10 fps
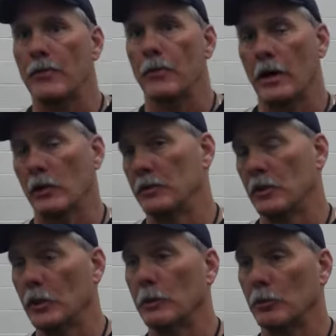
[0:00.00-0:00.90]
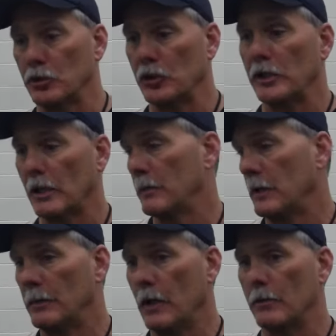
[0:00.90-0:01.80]
I don't know if he's 100%.
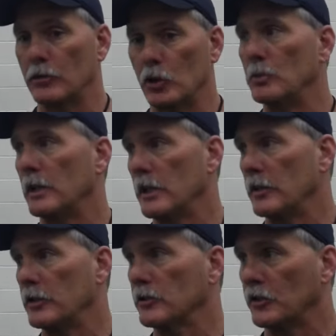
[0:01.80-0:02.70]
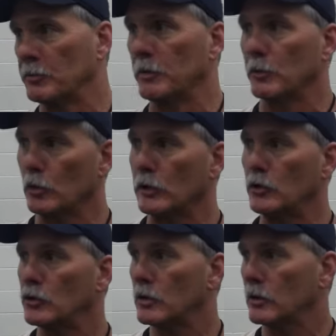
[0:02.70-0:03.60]
I'm assuming that he is because he's been
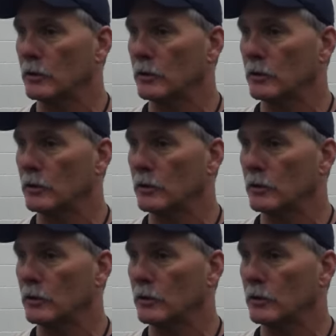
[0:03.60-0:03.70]
released,